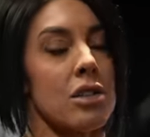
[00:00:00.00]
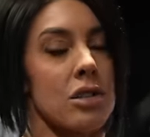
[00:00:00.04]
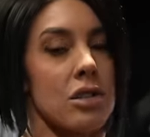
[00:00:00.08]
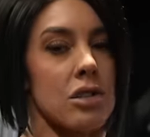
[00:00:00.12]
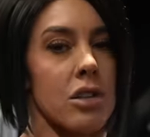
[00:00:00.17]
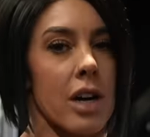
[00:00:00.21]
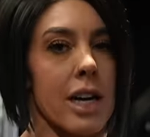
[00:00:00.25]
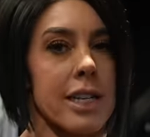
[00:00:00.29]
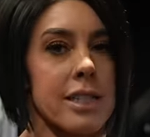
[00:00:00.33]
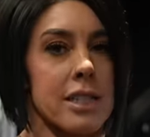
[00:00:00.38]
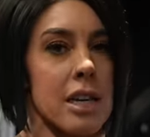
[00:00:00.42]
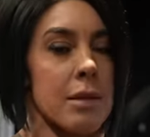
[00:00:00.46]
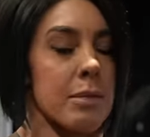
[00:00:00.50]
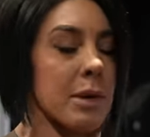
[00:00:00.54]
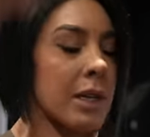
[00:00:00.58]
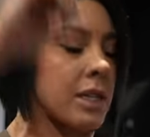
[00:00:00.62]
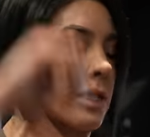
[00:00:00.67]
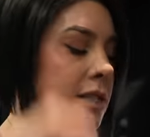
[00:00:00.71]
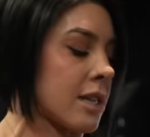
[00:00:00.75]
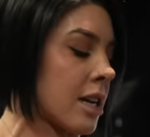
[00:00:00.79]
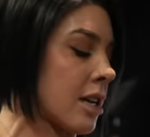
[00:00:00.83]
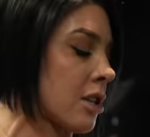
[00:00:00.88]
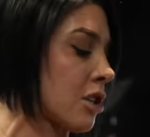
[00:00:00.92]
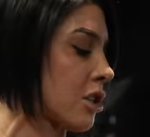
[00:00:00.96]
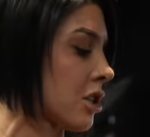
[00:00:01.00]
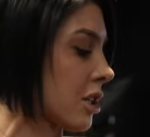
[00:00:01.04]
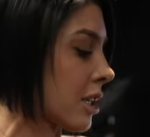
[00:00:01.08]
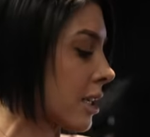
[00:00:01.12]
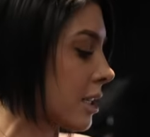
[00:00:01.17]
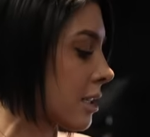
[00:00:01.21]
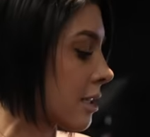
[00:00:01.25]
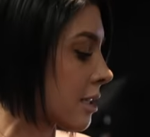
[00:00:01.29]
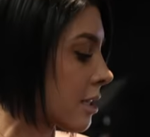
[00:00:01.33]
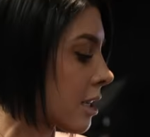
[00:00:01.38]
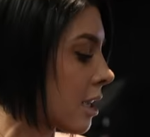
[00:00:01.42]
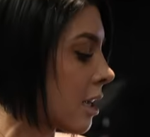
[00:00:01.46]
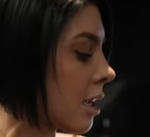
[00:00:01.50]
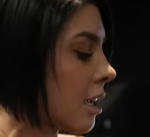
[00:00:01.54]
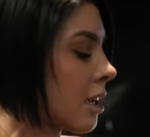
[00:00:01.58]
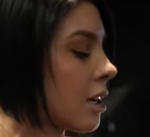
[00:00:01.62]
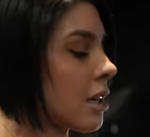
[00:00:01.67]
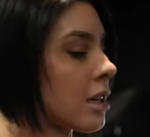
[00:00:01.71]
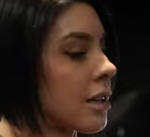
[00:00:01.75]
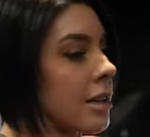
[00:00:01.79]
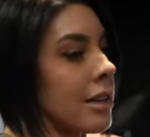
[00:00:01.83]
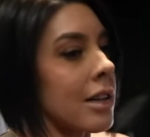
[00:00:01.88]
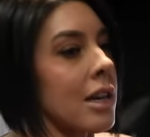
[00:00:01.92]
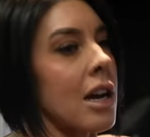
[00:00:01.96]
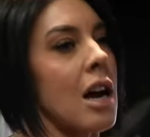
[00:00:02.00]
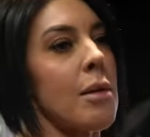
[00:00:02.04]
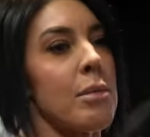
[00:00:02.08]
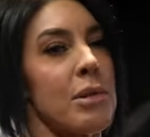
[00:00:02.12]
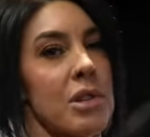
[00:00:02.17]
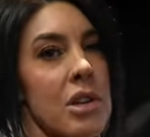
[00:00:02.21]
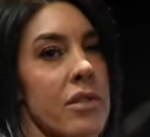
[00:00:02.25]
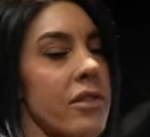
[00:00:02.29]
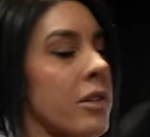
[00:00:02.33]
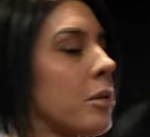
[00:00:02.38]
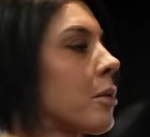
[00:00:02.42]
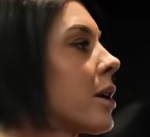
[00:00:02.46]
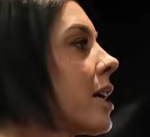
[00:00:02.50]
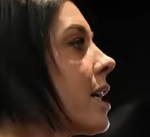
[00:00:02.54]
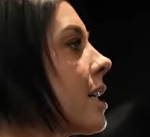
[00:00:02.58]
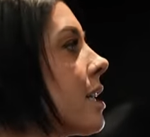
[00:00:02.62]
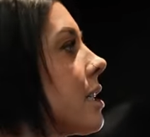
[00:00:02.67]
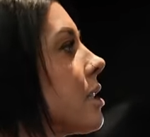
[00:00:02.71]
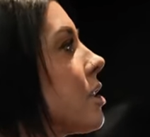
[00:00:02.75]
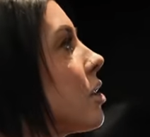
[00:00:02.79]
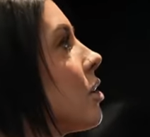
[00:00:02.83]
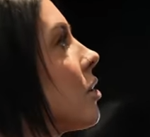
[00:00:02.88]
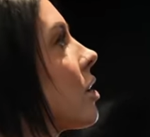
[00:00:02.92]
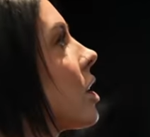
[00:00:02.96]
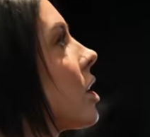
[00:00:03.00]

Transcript: tricep extensions a couple different ways. You